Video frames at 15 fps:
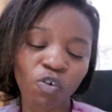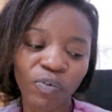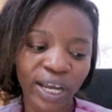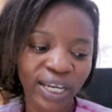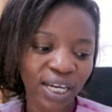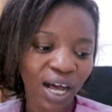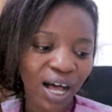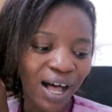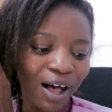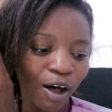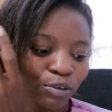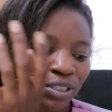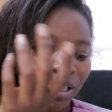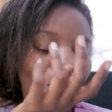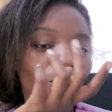over in our
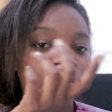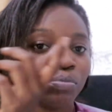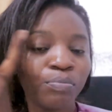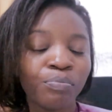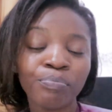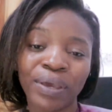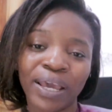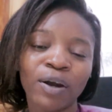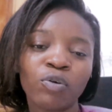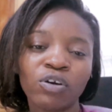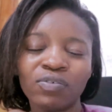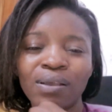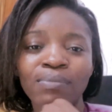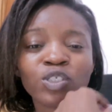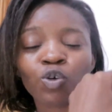house. I'll beg one of them